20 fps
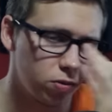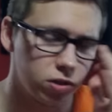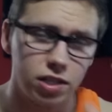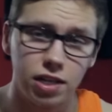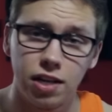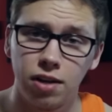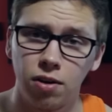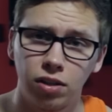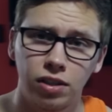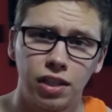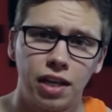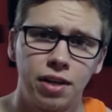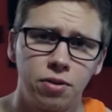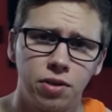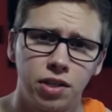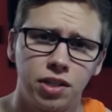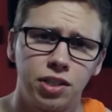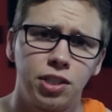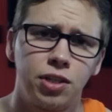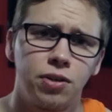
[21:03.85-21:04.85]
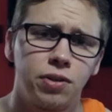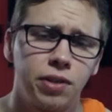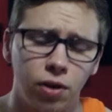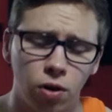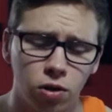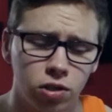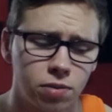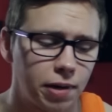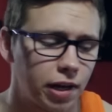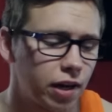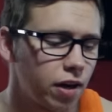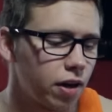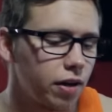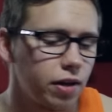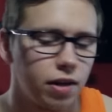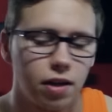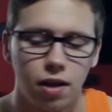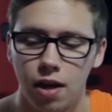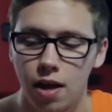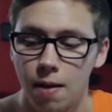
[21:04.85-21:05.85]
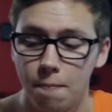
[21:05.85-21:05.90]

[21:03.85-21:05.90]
We'll see her later this year in the Ultimate Cut.